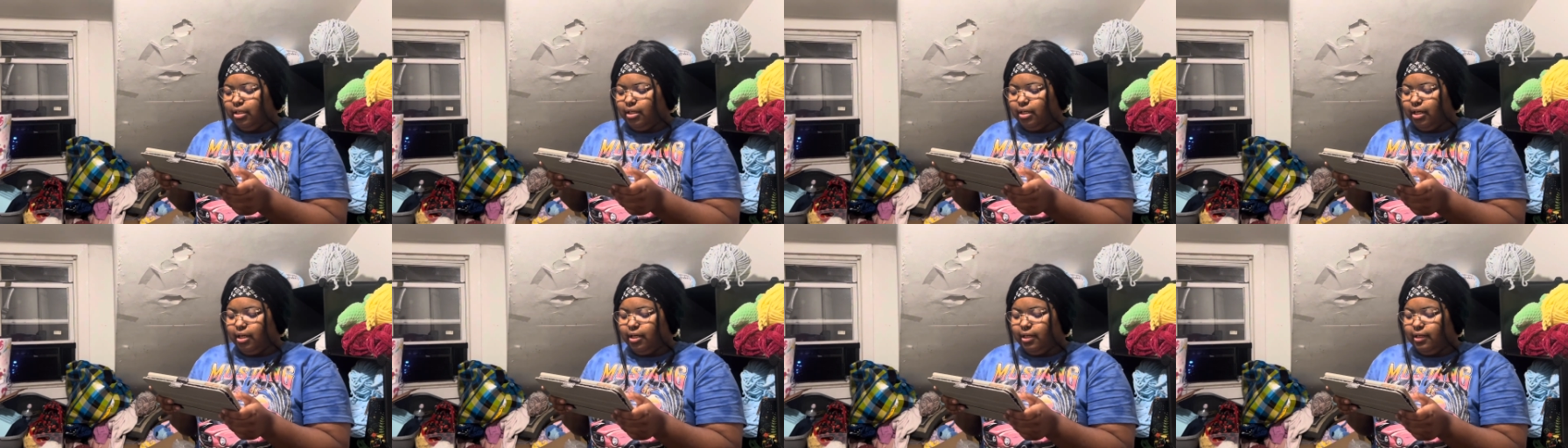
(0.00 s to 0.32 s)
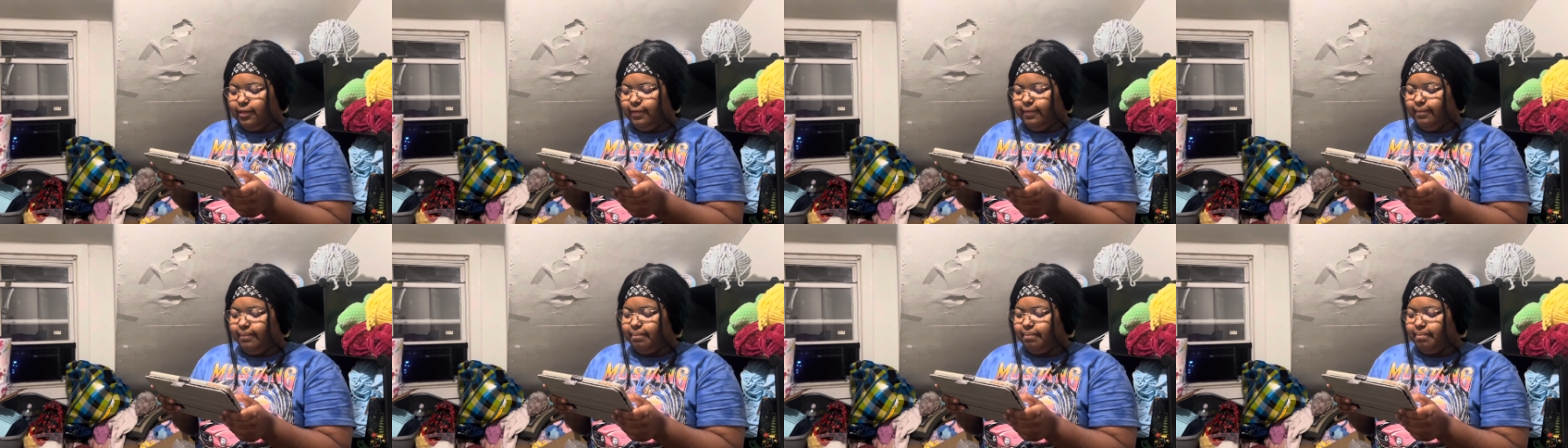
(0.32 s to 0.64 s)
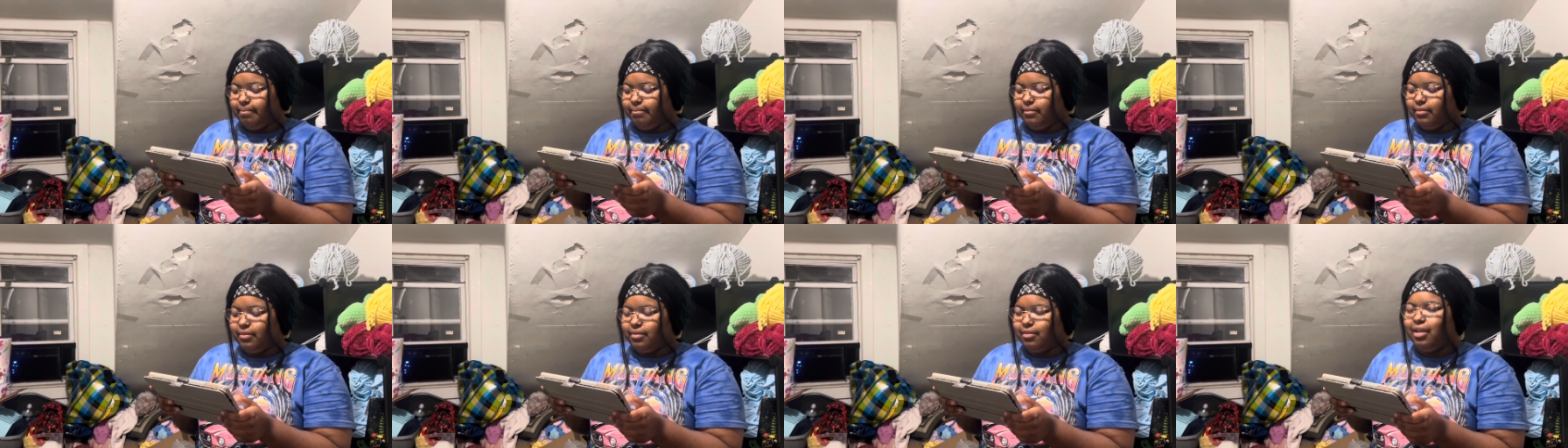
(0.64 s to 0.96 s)
I
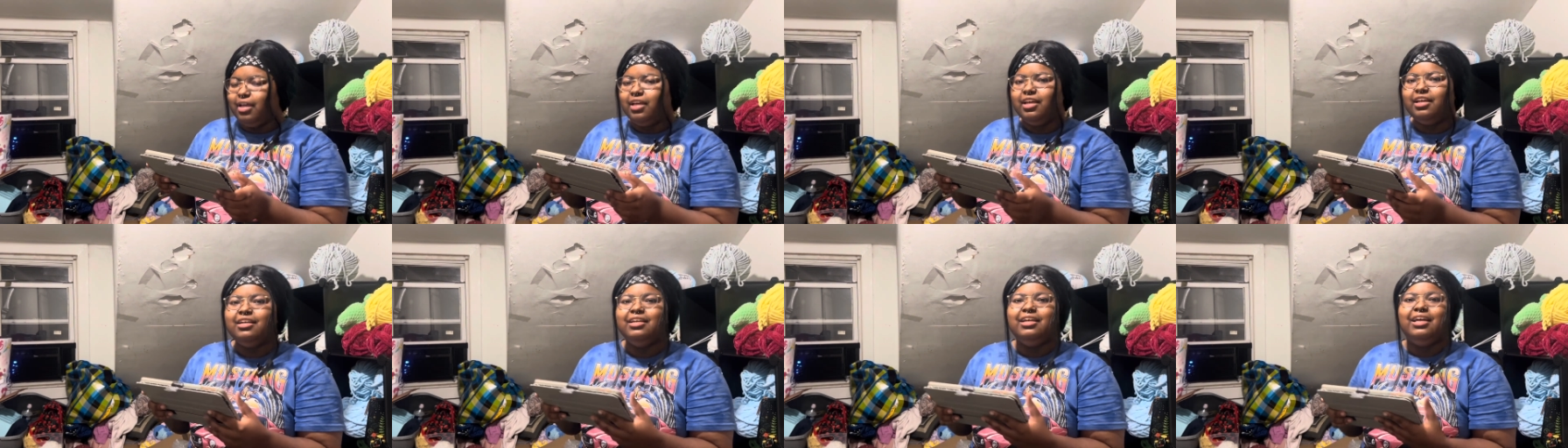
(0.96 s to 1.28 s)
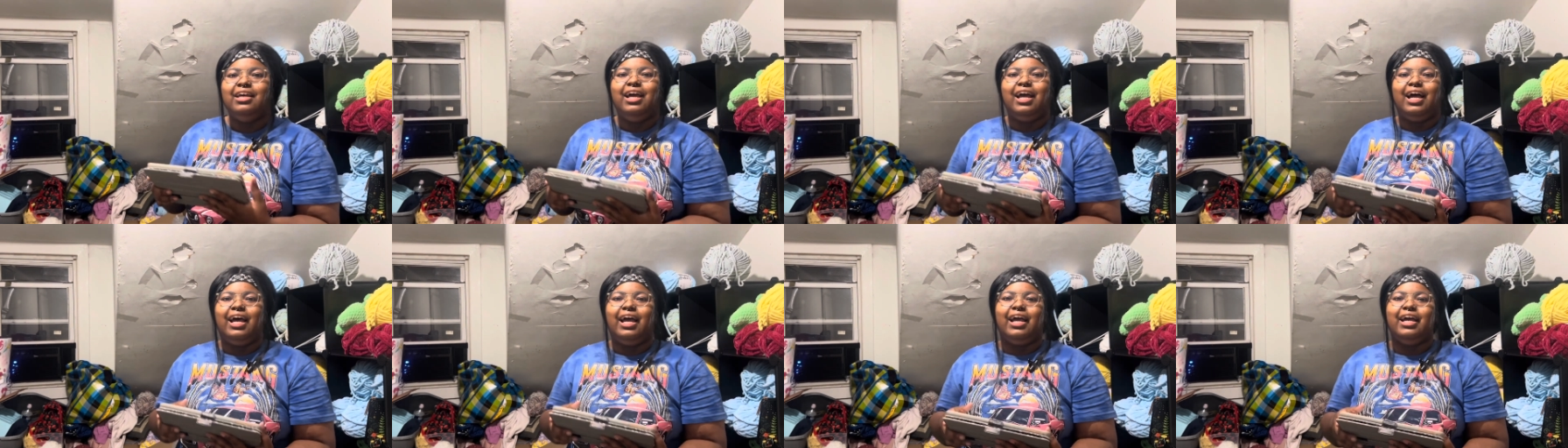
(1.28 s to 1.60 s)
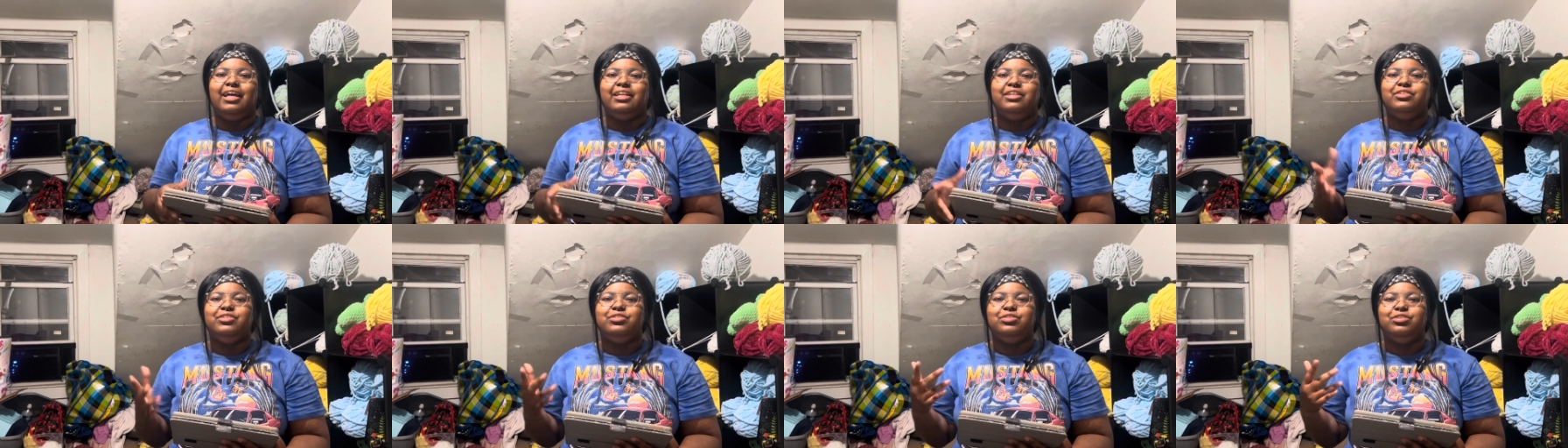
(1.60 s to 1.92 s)

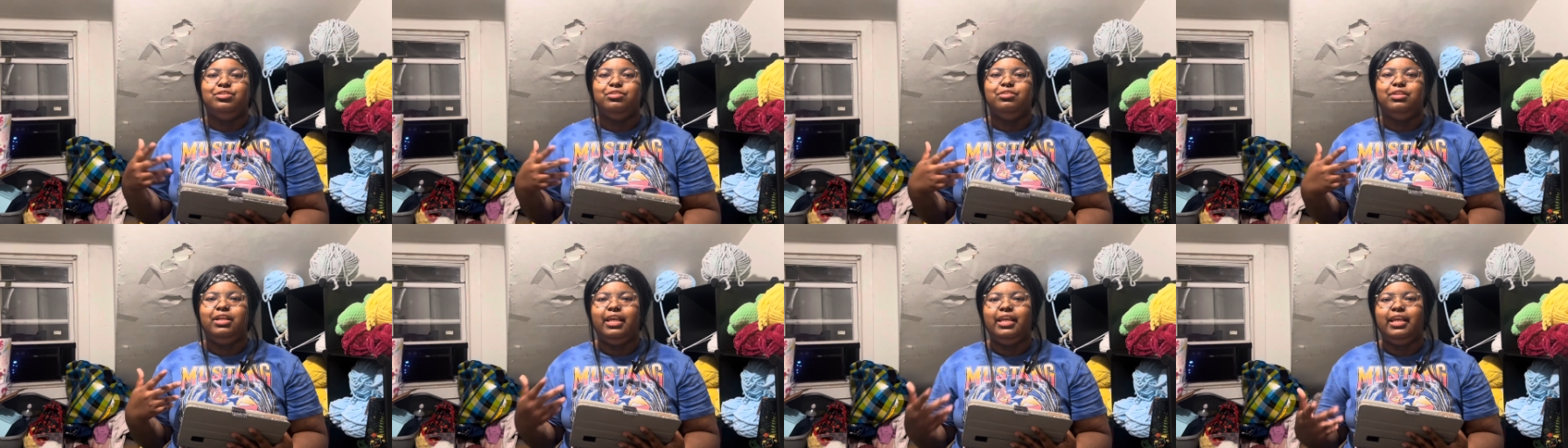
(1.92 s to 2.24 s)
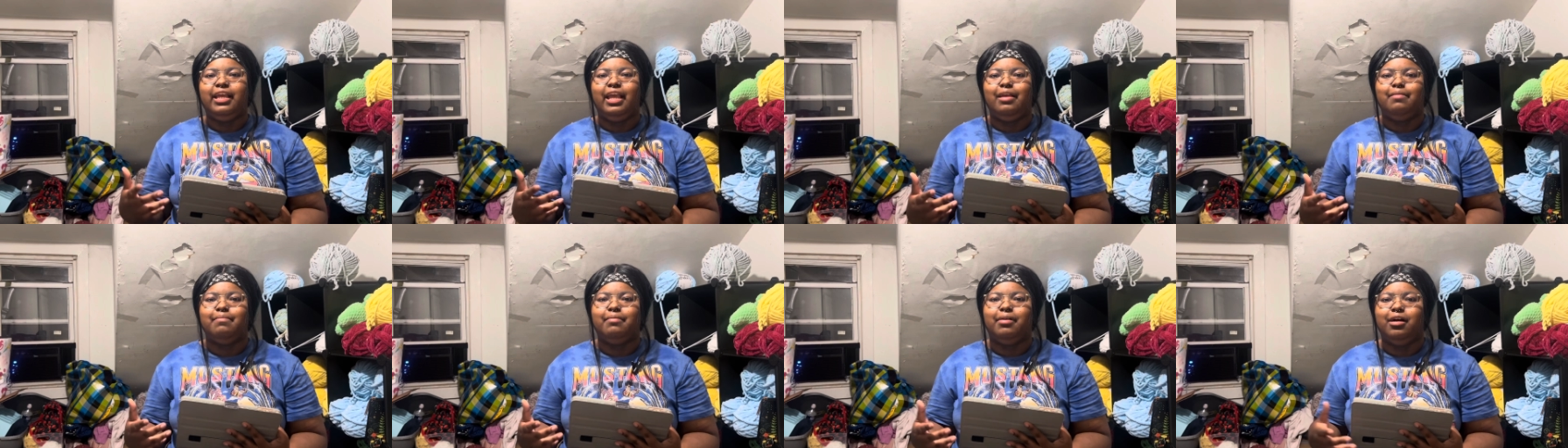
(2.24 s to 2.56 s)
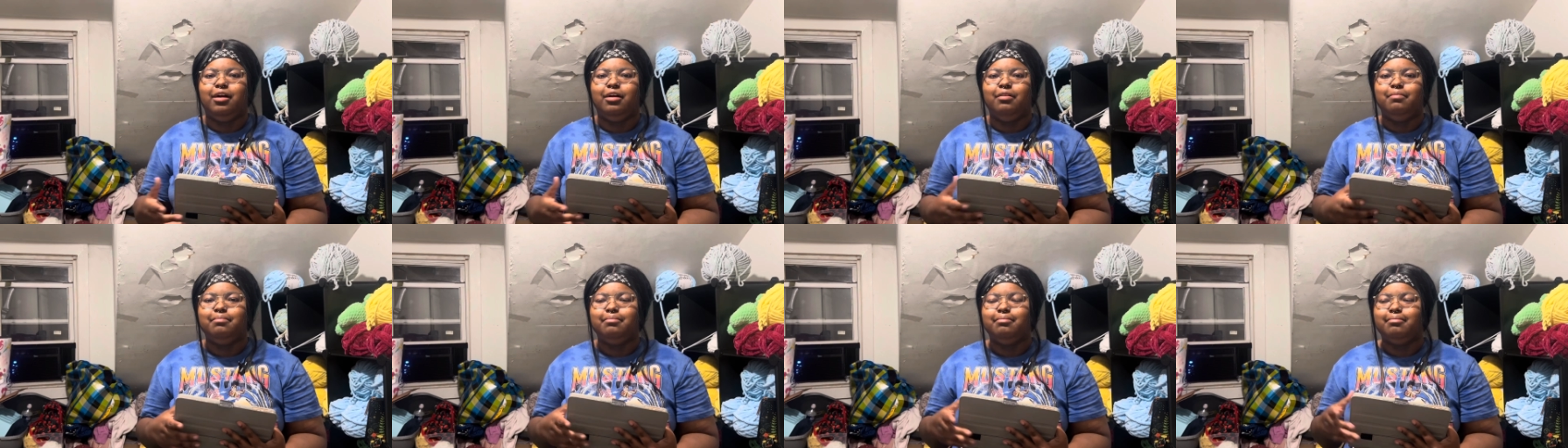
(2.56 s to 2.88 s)
had this dude, he came
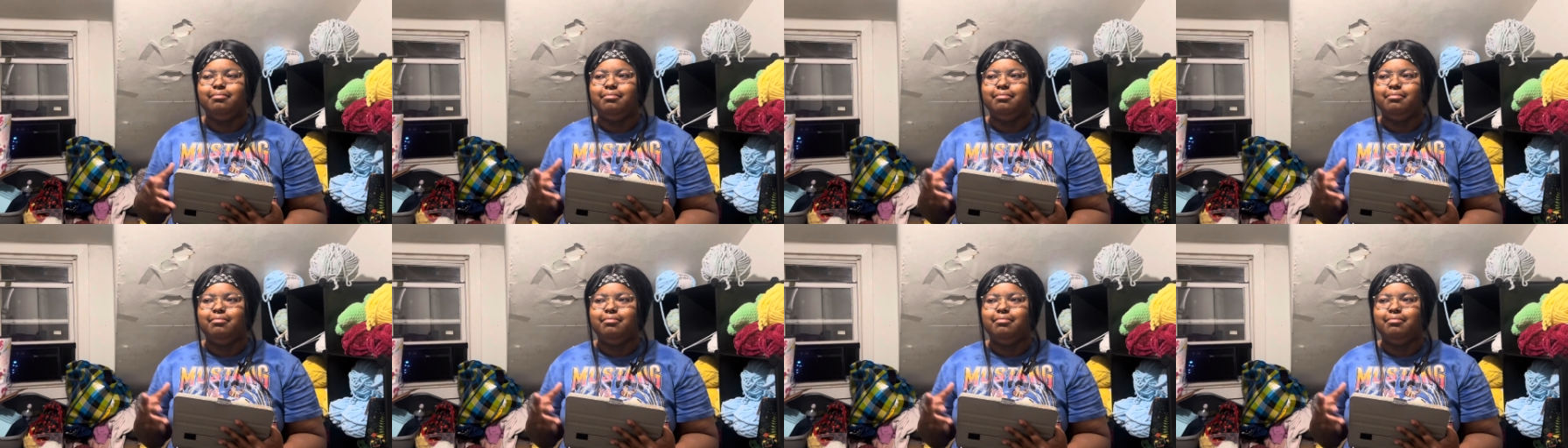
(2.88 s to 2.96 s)
up.